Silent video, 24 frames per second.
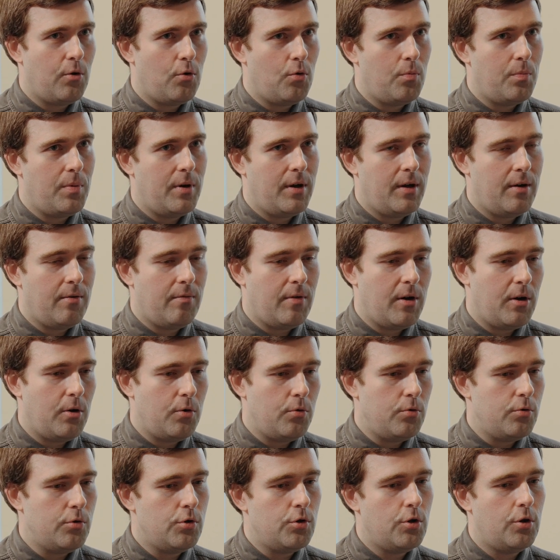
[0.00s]
Ruby
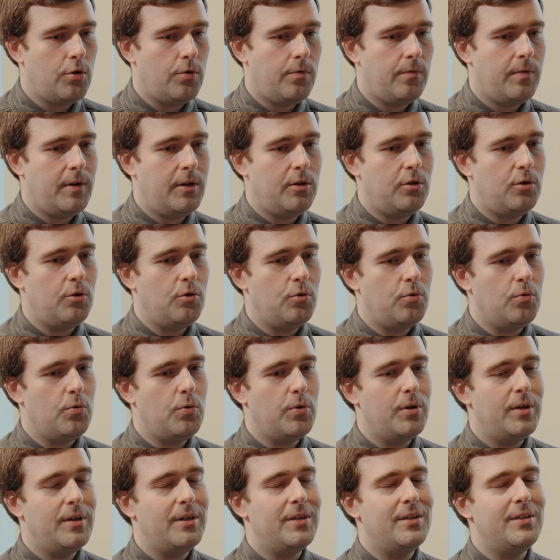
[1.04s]
evolution that
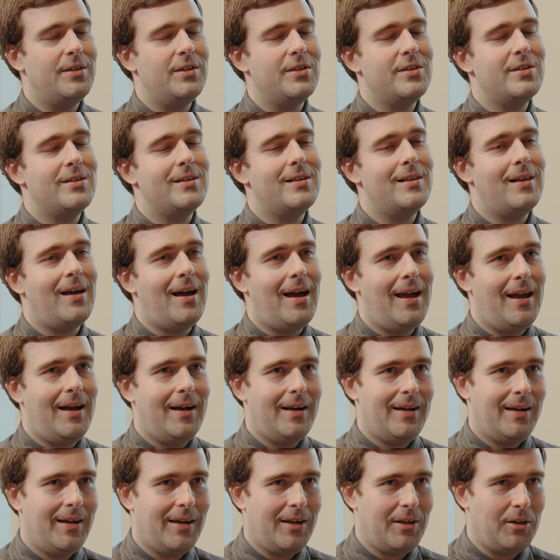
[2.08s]
you
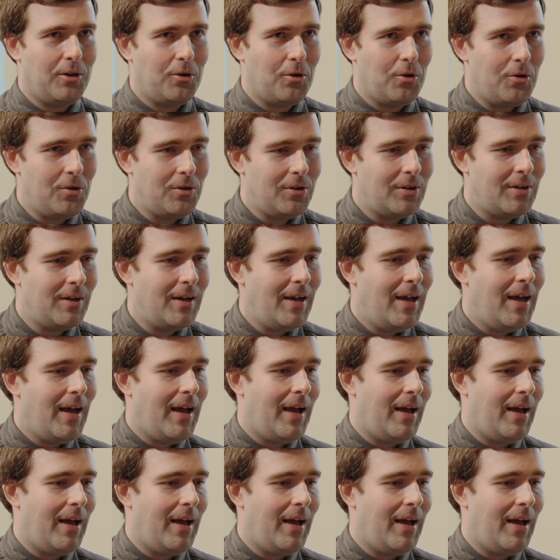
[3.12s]
dislike a lot